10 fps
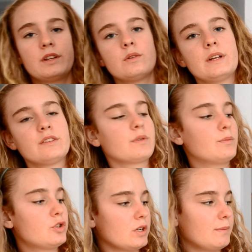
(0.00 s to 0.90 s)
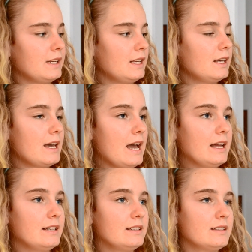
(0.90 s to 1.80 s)
the ones from Germany,
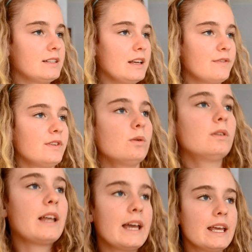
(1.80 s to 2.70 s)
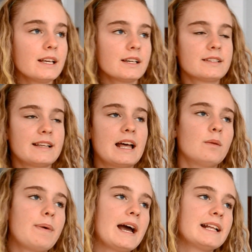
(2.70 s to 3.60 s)
and if you like saddle
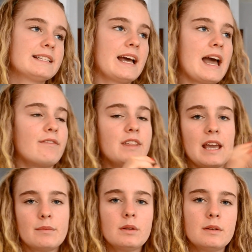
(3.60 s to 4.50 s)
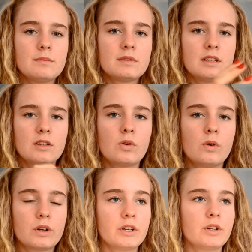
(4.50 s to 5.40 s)
pads that have the emblems in the
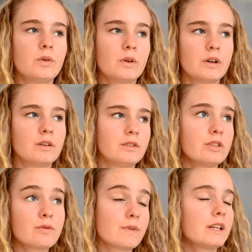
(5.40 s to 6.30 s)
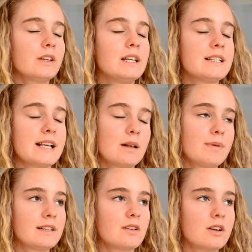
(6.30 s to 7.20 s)
corner or just really unique saddle
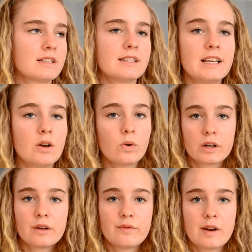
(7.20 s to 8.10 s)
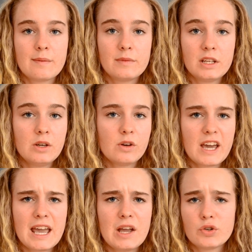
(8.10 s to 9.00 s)
pads, honestly, order from the
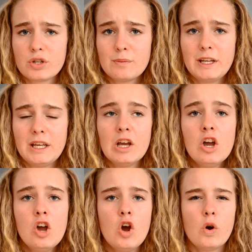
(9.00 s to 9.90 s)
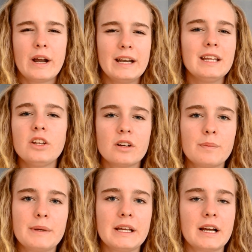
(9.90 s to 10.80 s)
UK or Germany or any
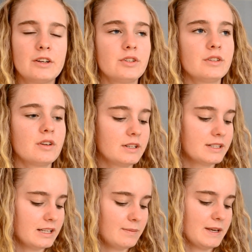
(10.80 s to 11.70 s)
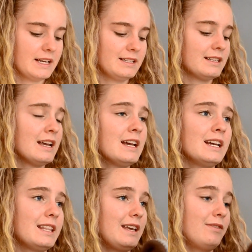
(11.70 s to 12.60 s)
European countries, honestly, because
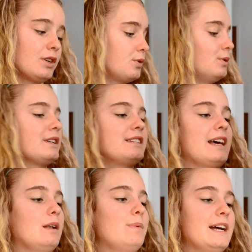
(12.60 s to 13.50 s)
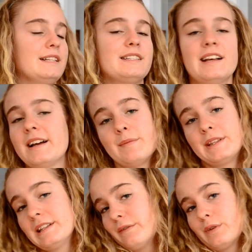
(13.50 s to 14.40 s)
they have the coolest saddle pads. I'm
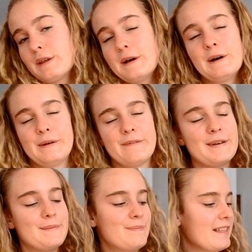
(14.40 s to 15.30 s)
in love with all of them.